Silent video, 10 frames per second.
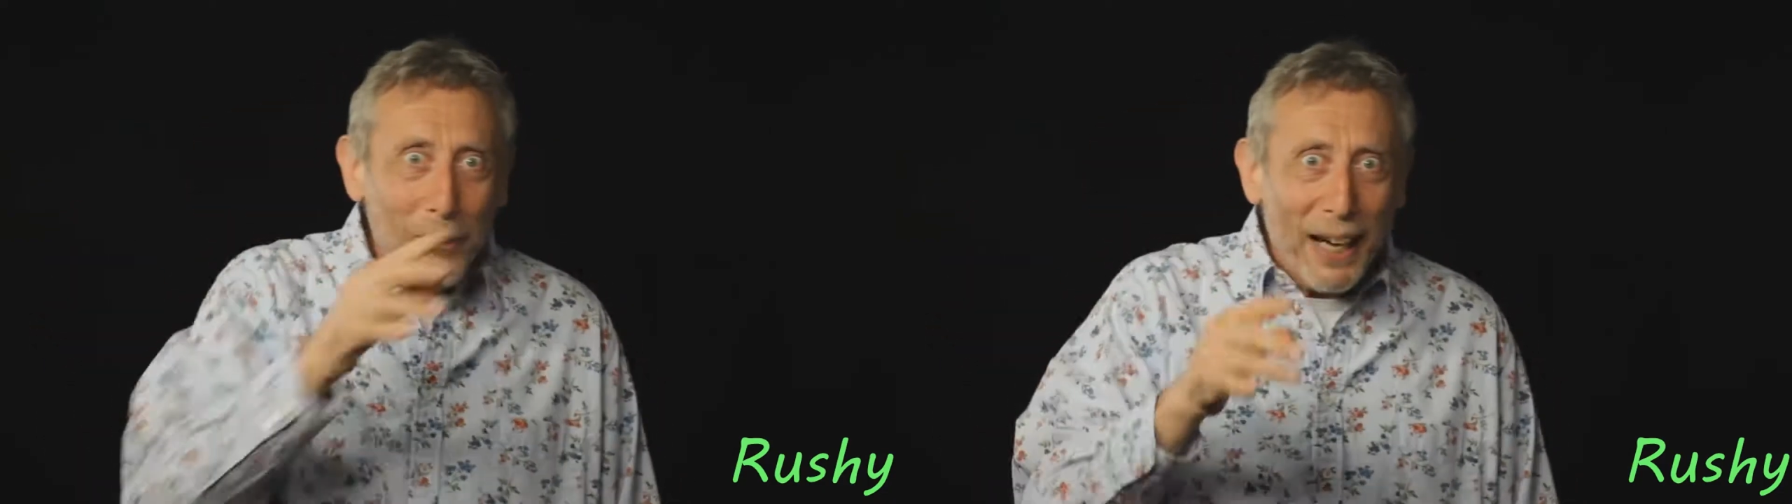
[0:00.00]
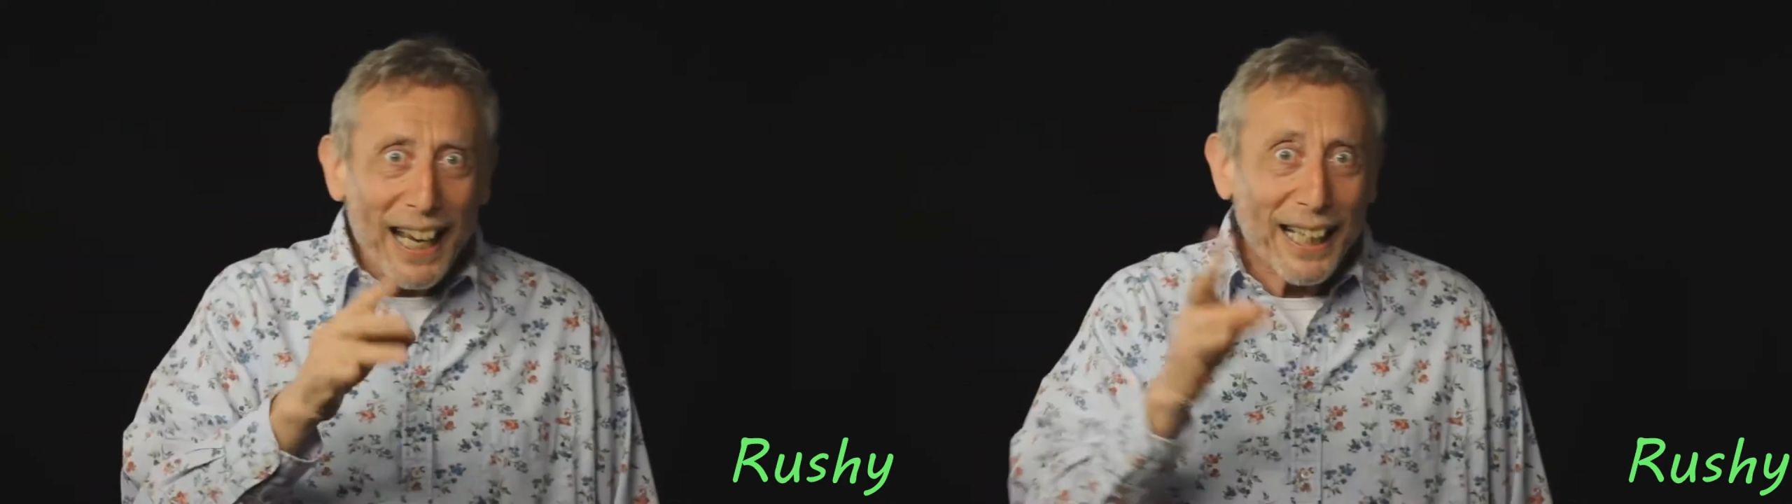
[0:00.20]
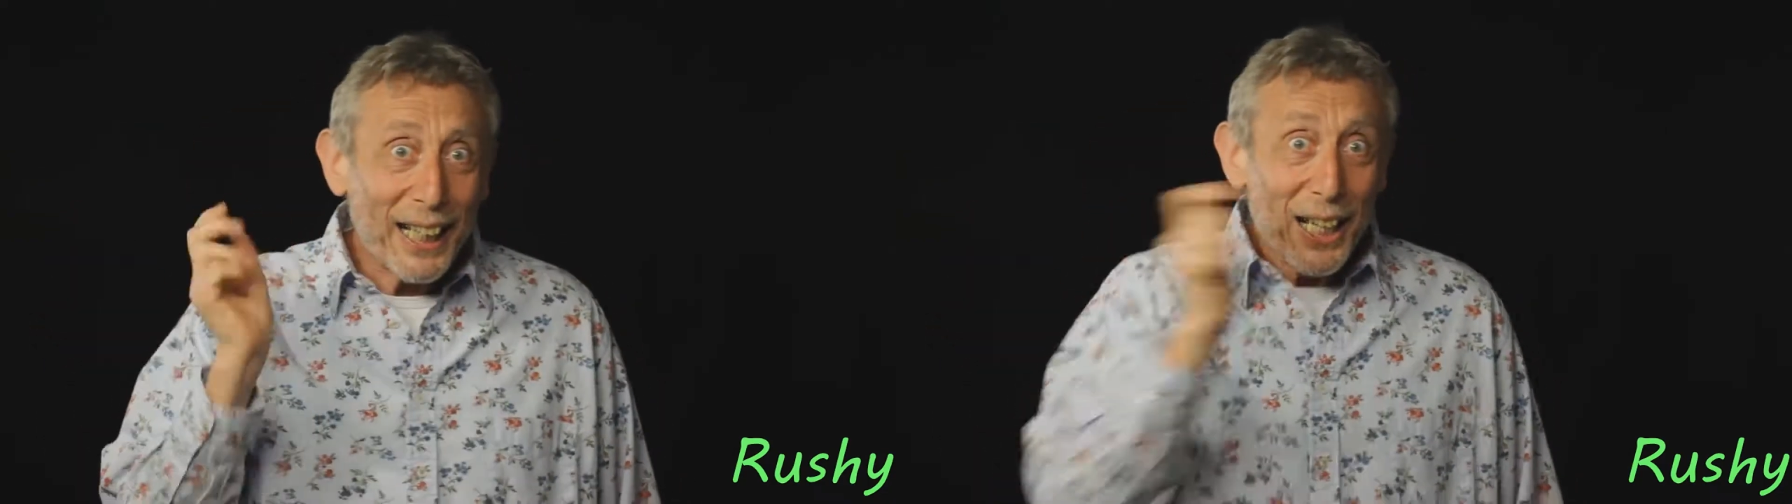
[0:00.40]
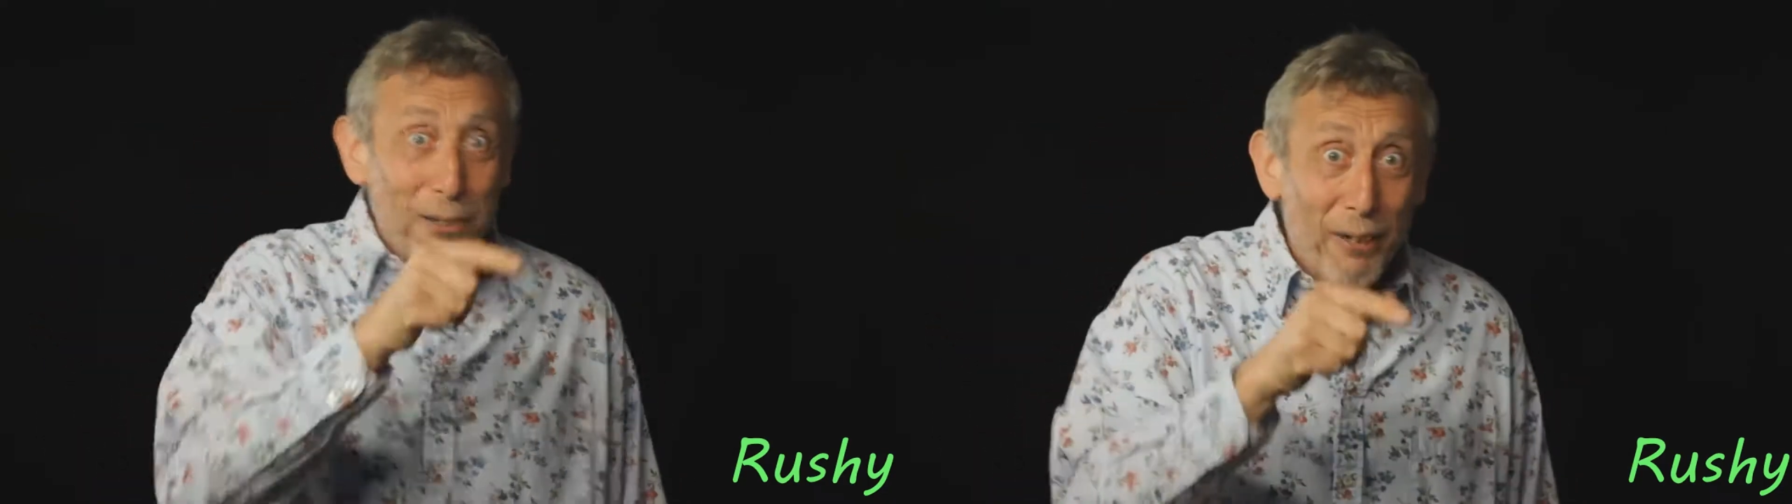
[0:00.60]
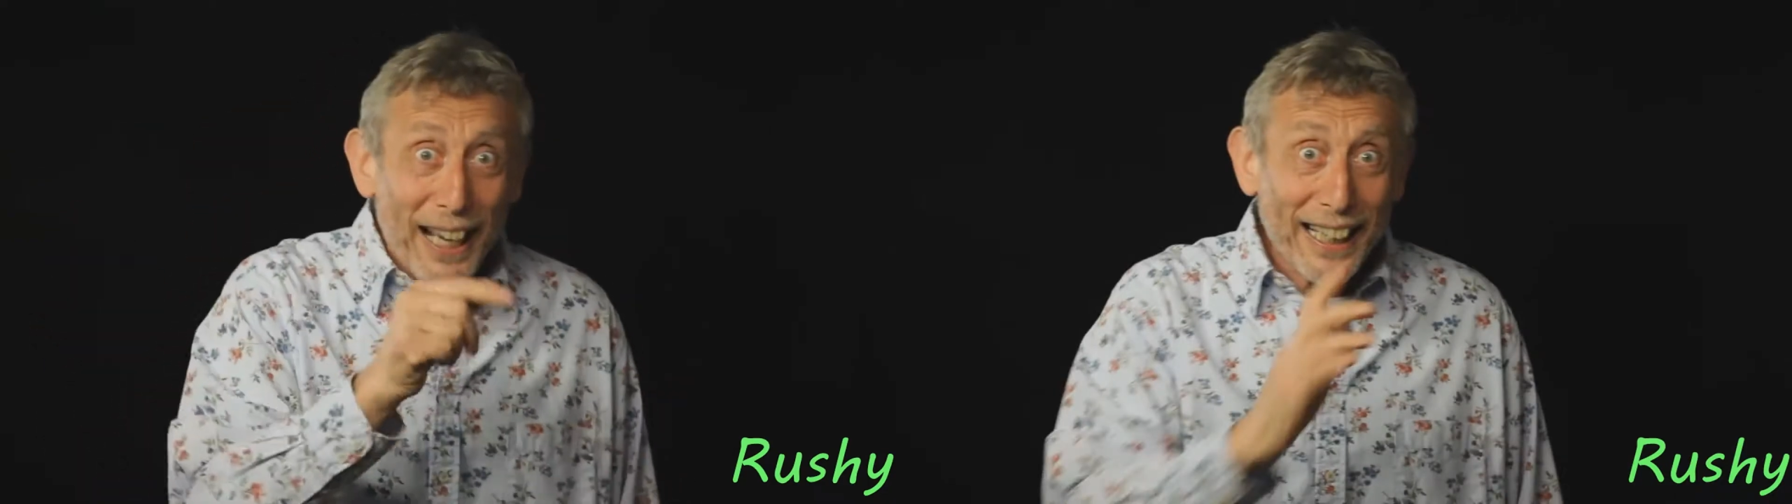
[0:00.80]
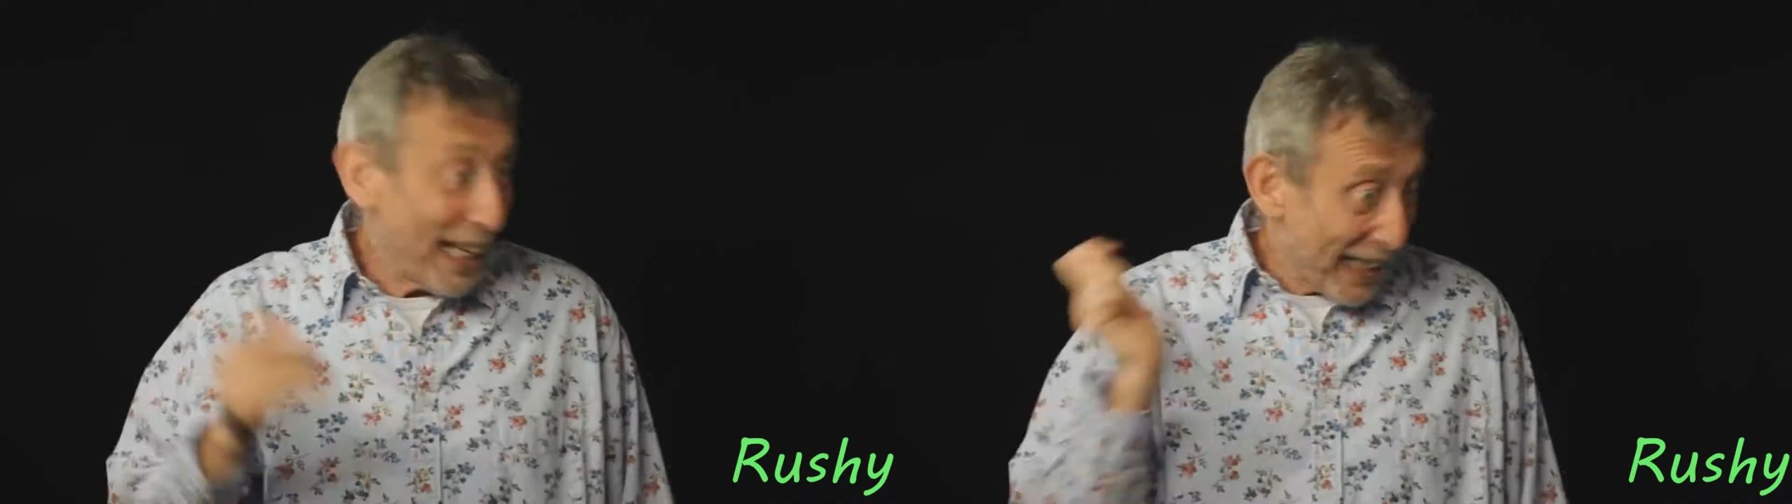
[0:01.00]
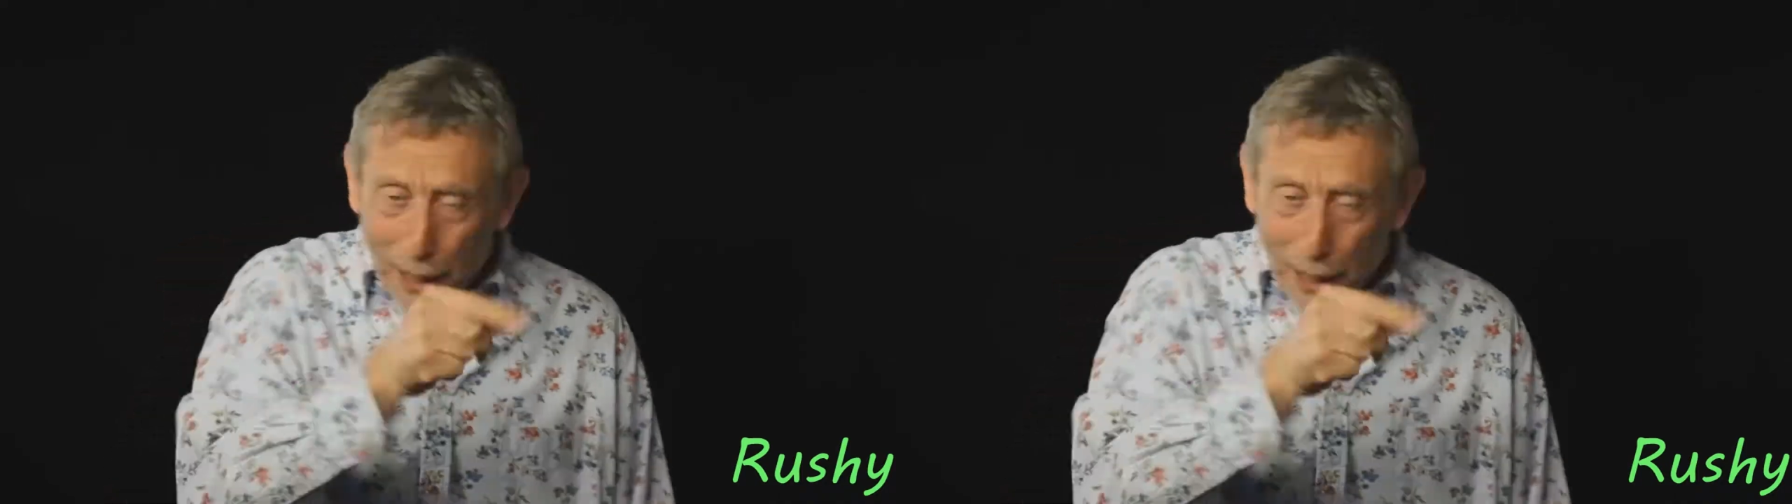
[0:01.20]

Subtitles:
quick, quick,